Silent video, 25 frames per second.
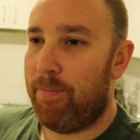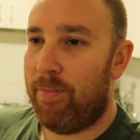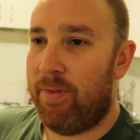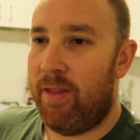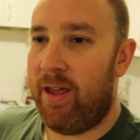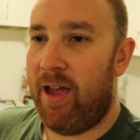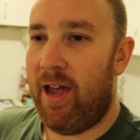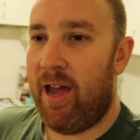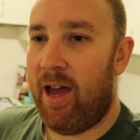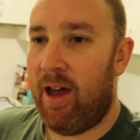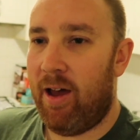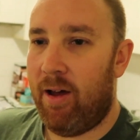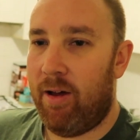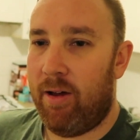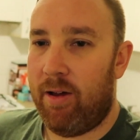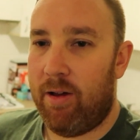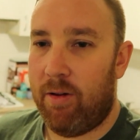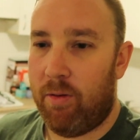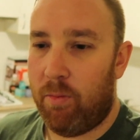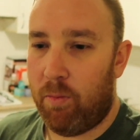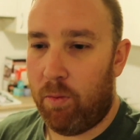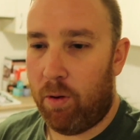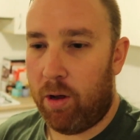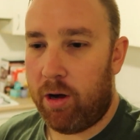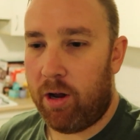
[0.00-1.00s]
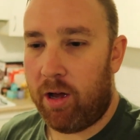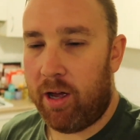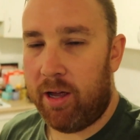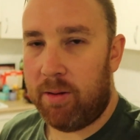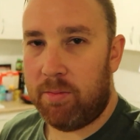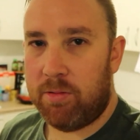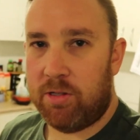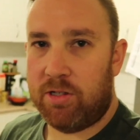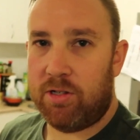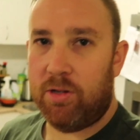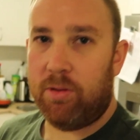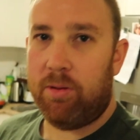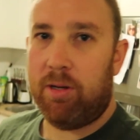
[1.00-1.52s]
Now, what
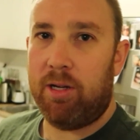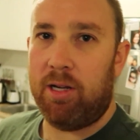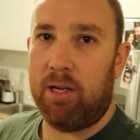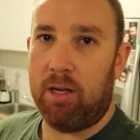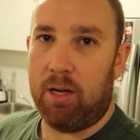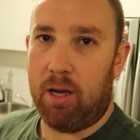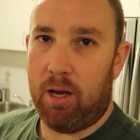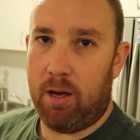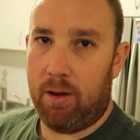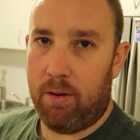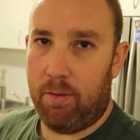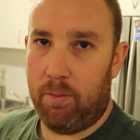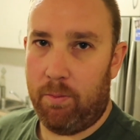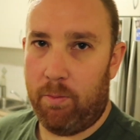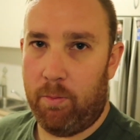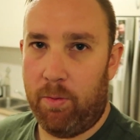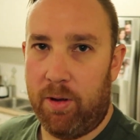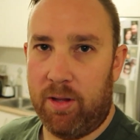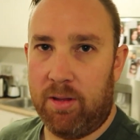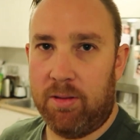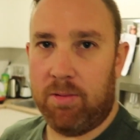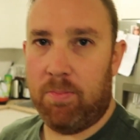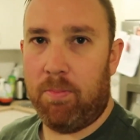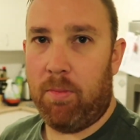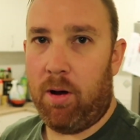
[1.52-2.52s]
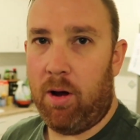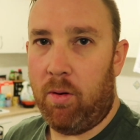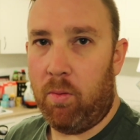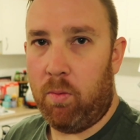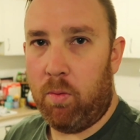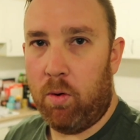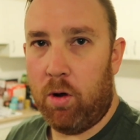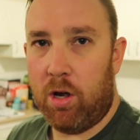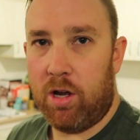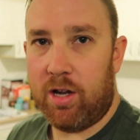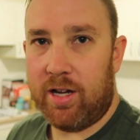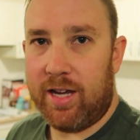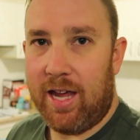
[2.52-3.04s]
I'm doing with my
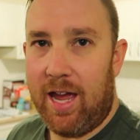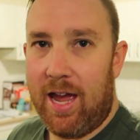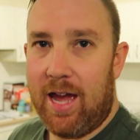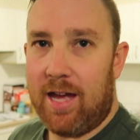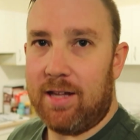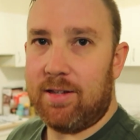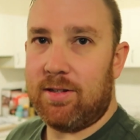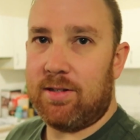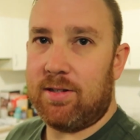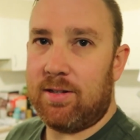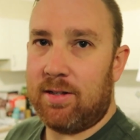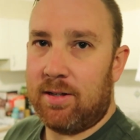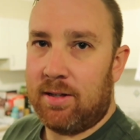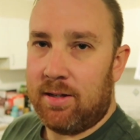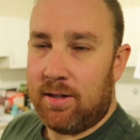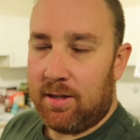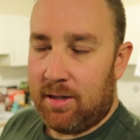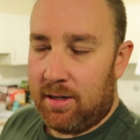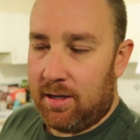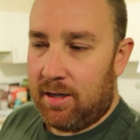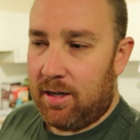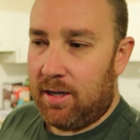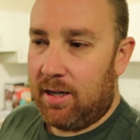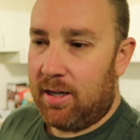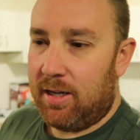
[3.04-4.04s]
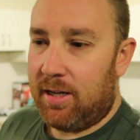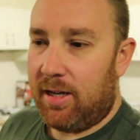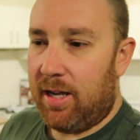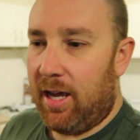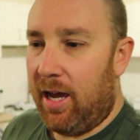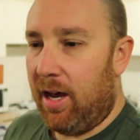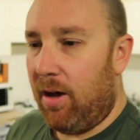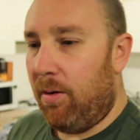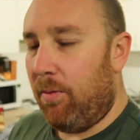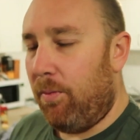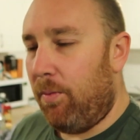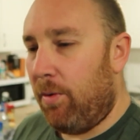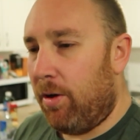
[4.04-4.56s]
workouts,
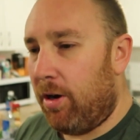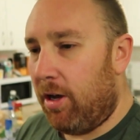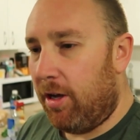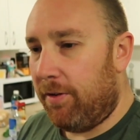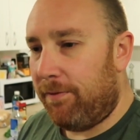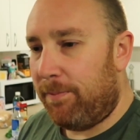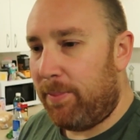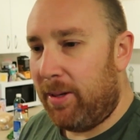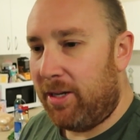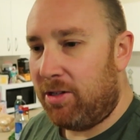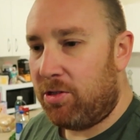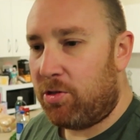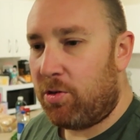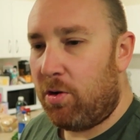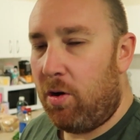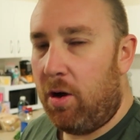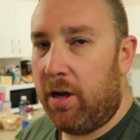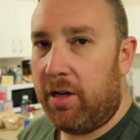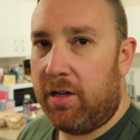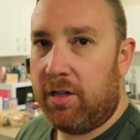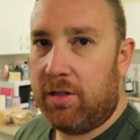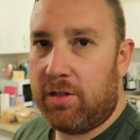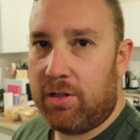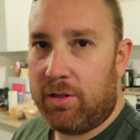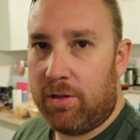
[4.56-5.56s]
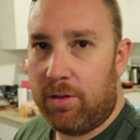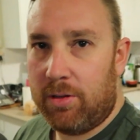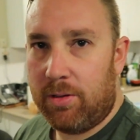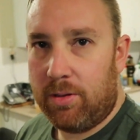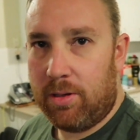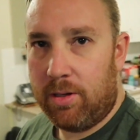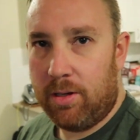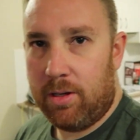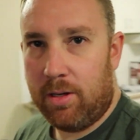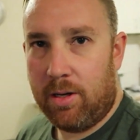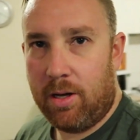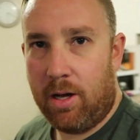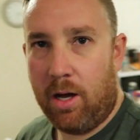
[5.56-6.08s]
now what I've been trying to
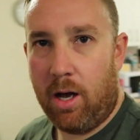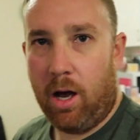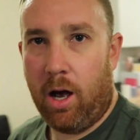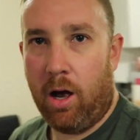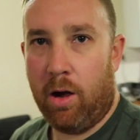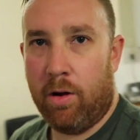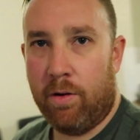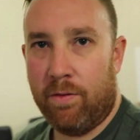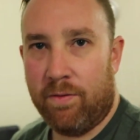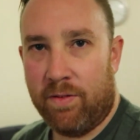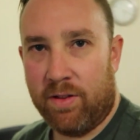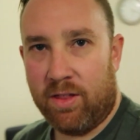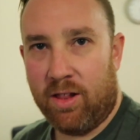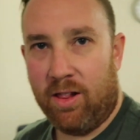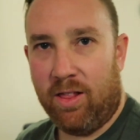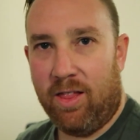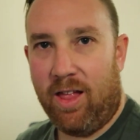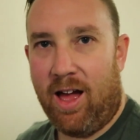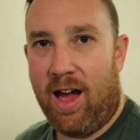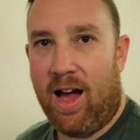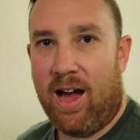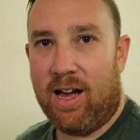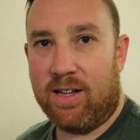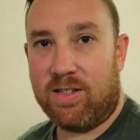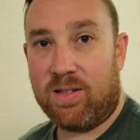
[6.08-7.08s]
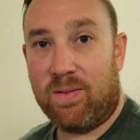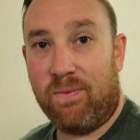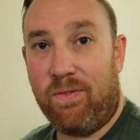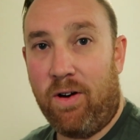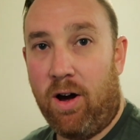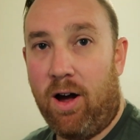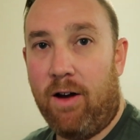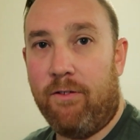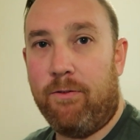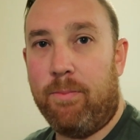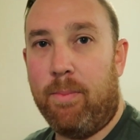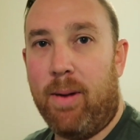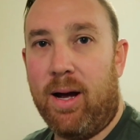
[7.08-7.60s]
do over the last
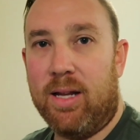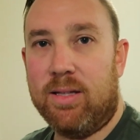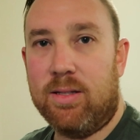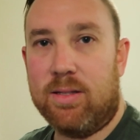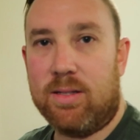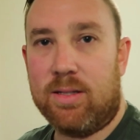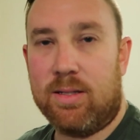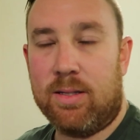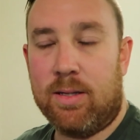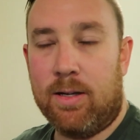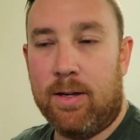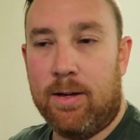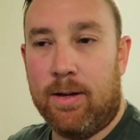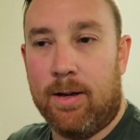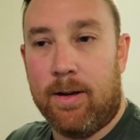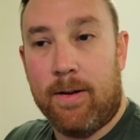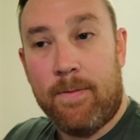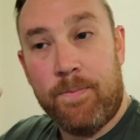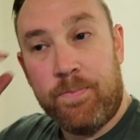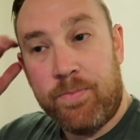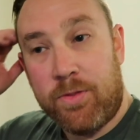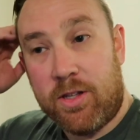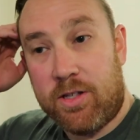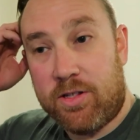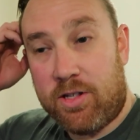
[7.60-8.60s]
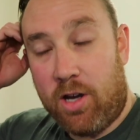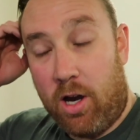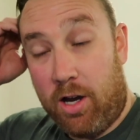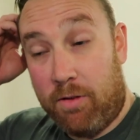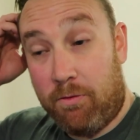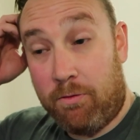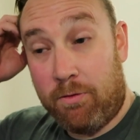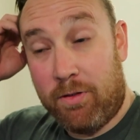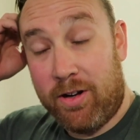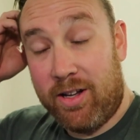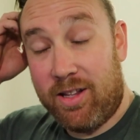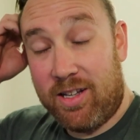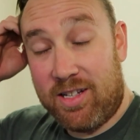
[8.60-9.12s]
5 months, so
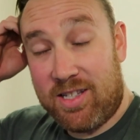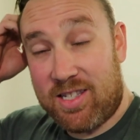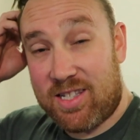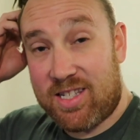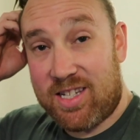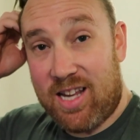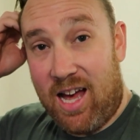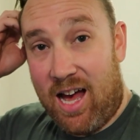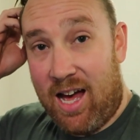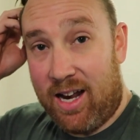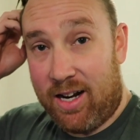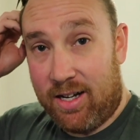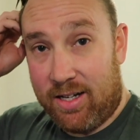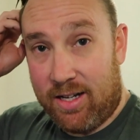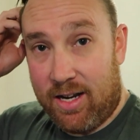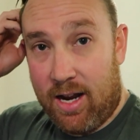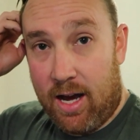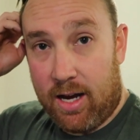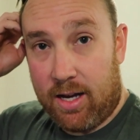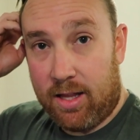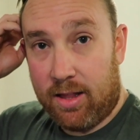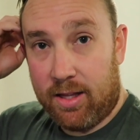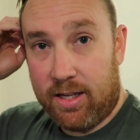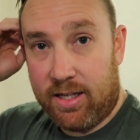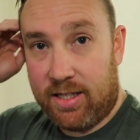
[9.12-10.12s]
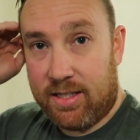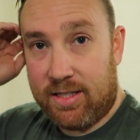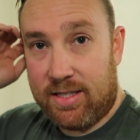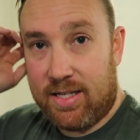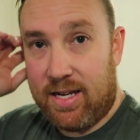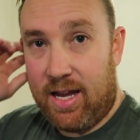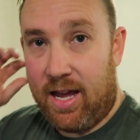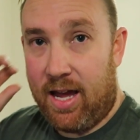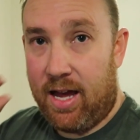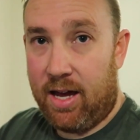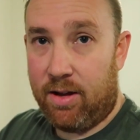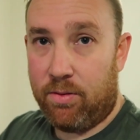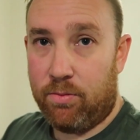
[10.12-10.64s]
I've really started knuckling
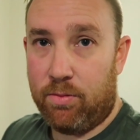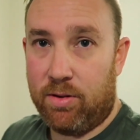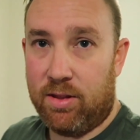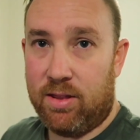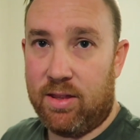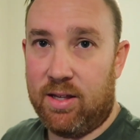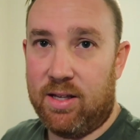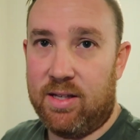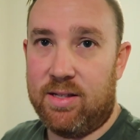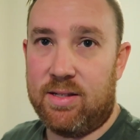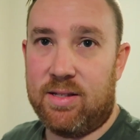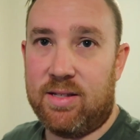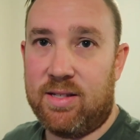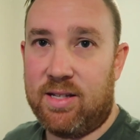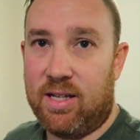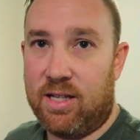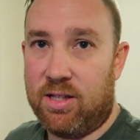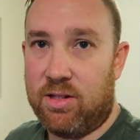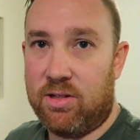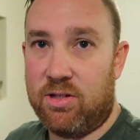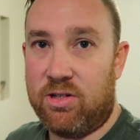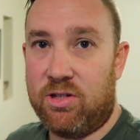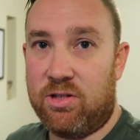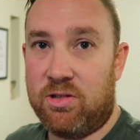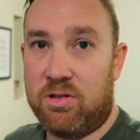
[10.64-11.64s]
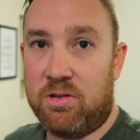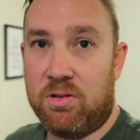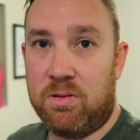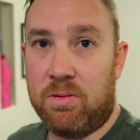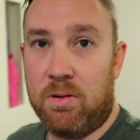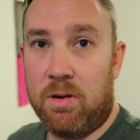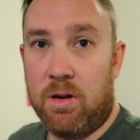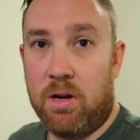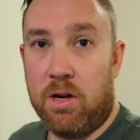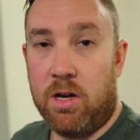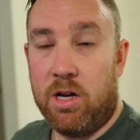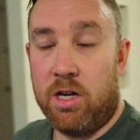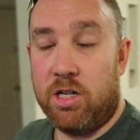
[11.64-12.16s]
down with this
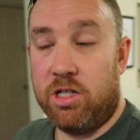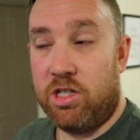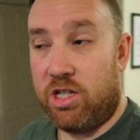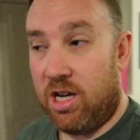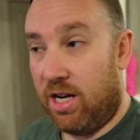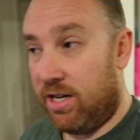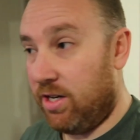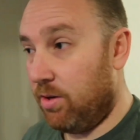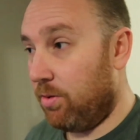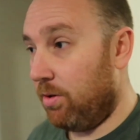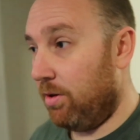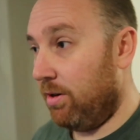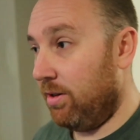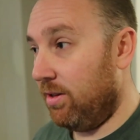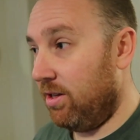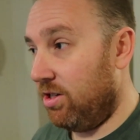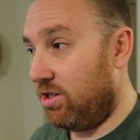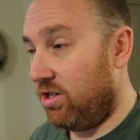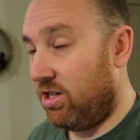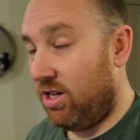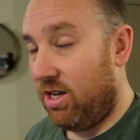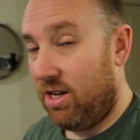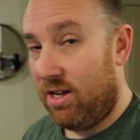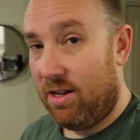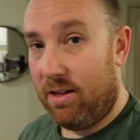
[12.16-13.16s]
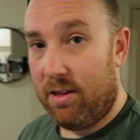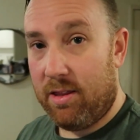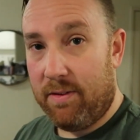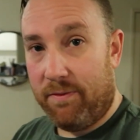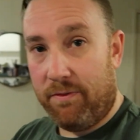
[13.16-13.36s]
since January this year.